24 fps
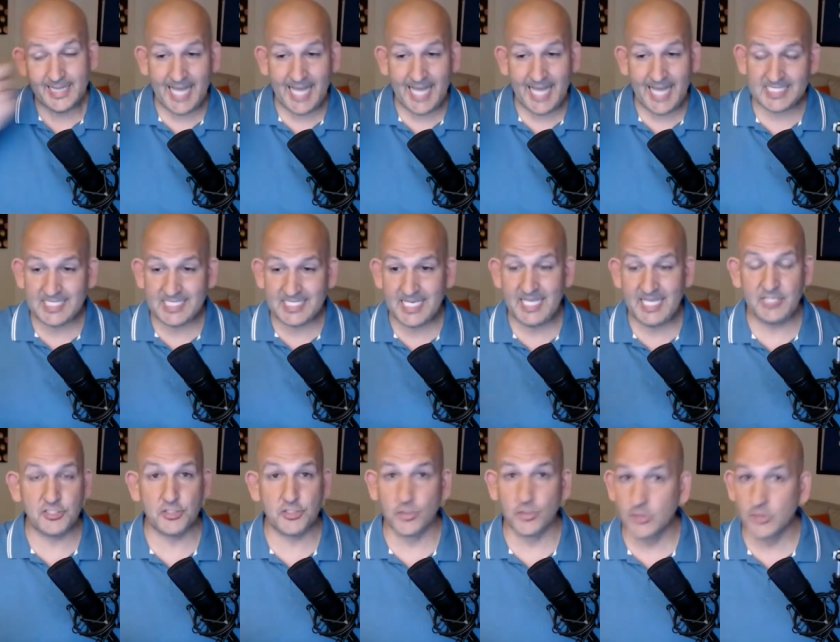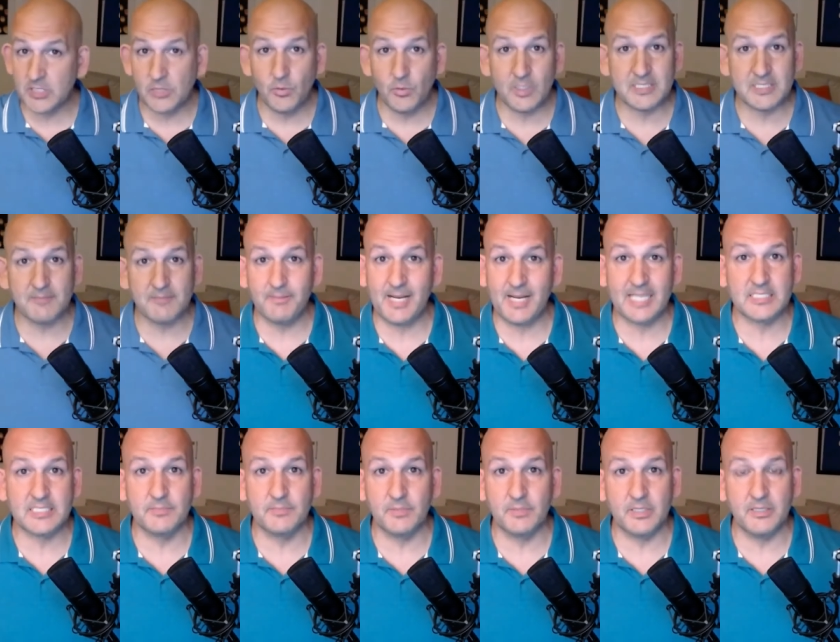That scene certainly wasn't
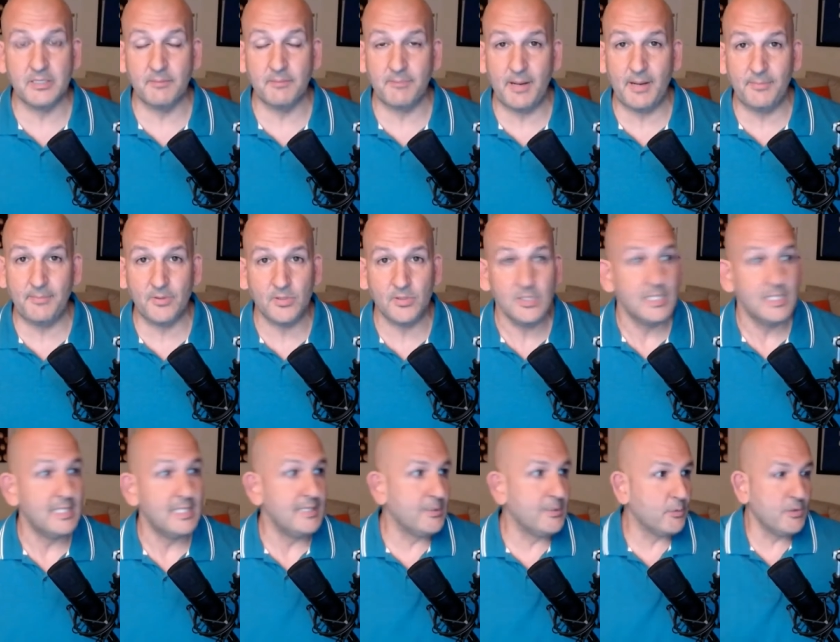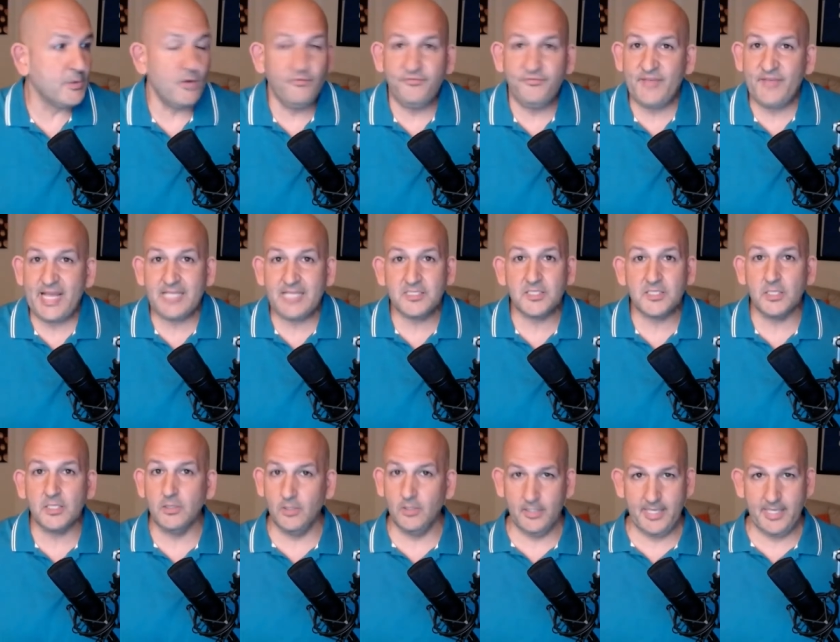possible in the bubble. There were no
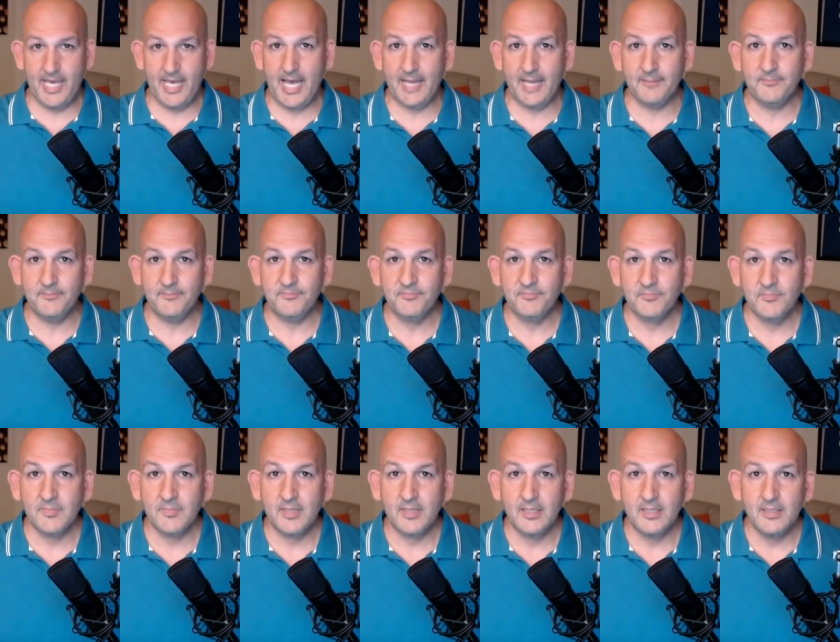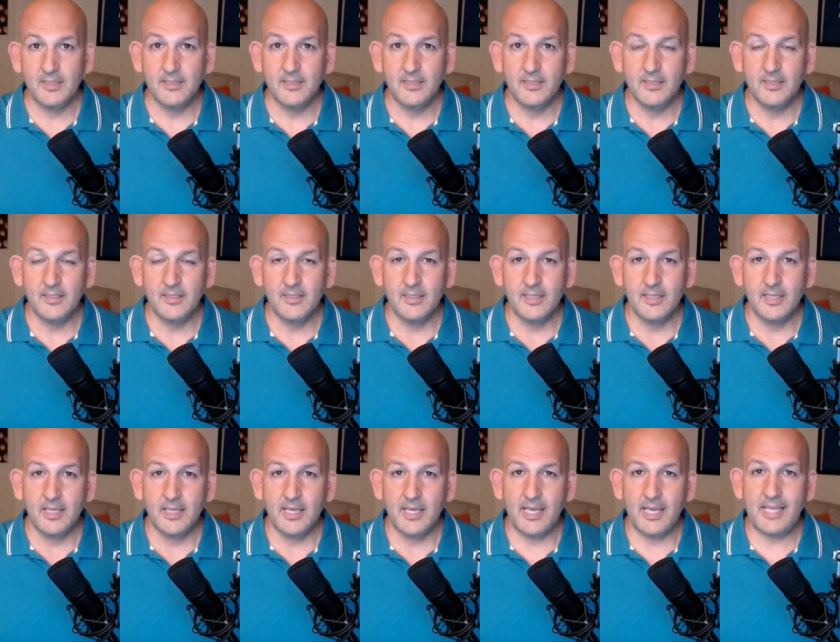fans to look at.
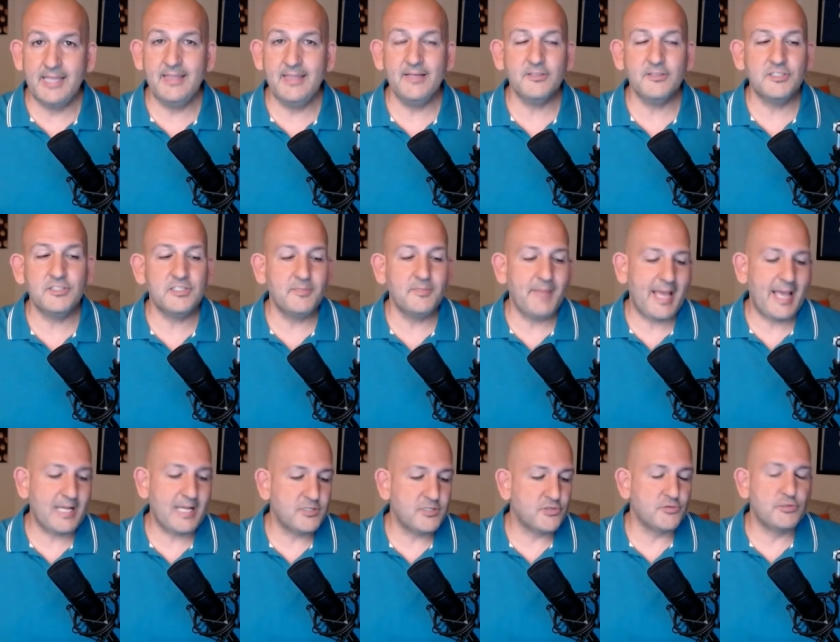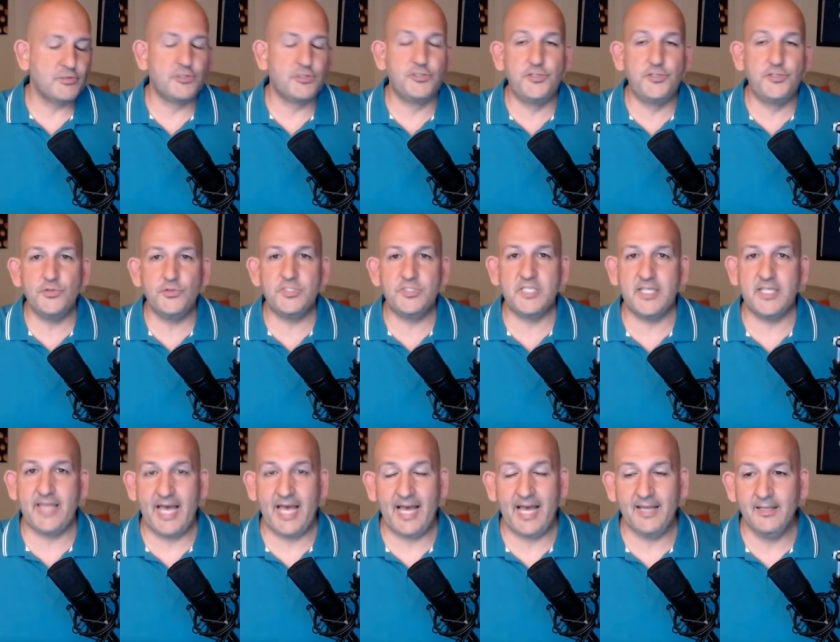And there's some extra juice
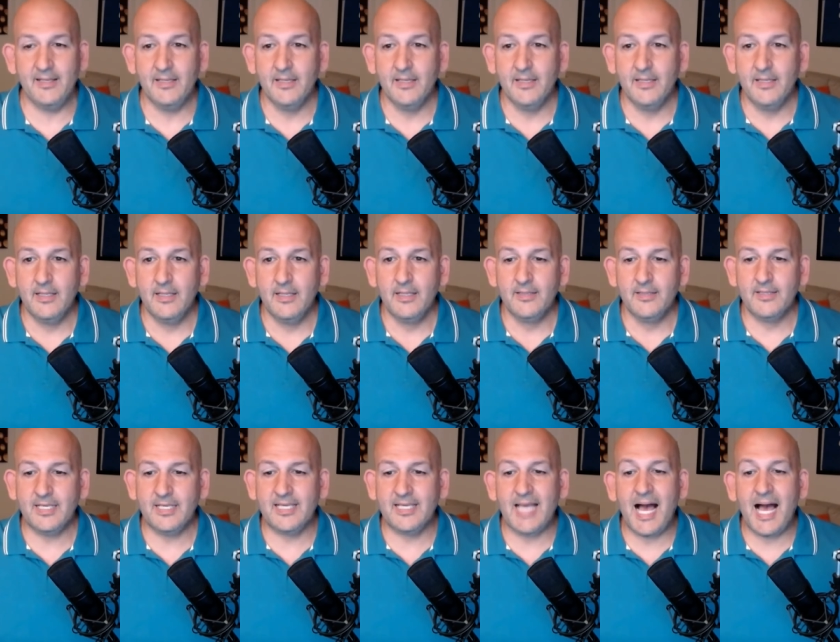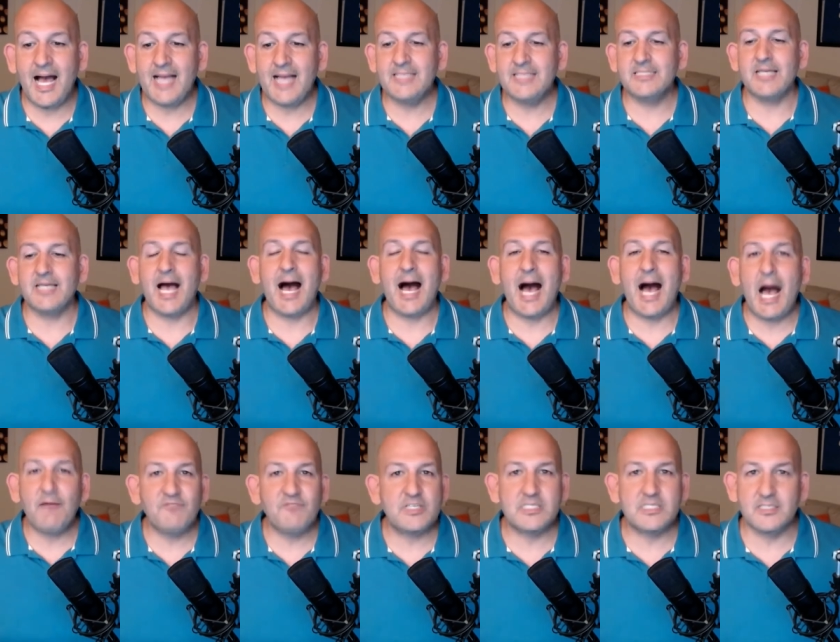to that. The guys
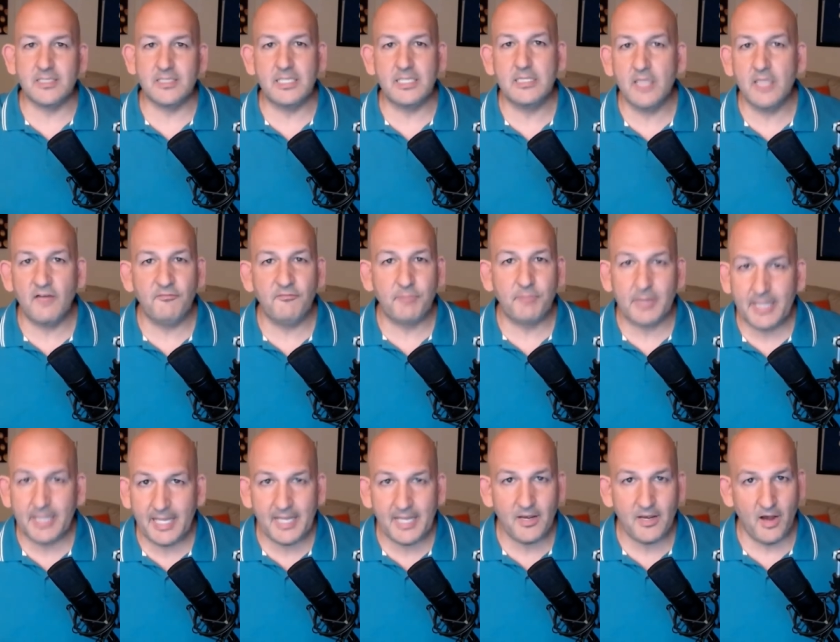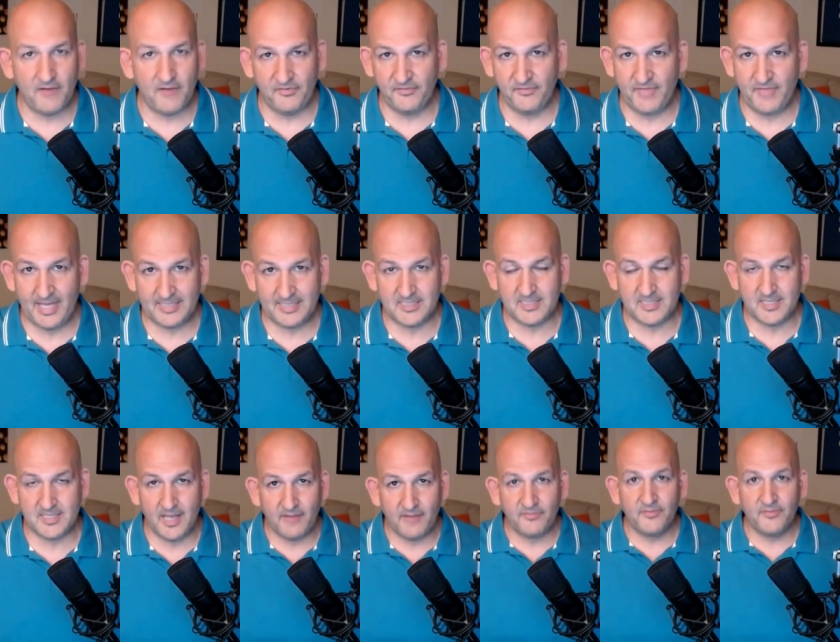obviously love playing off of that
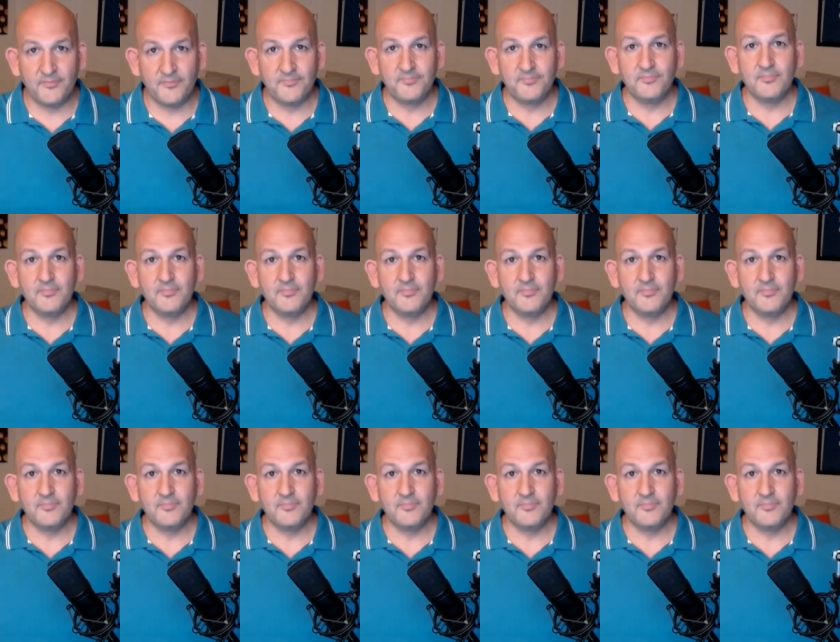stuff.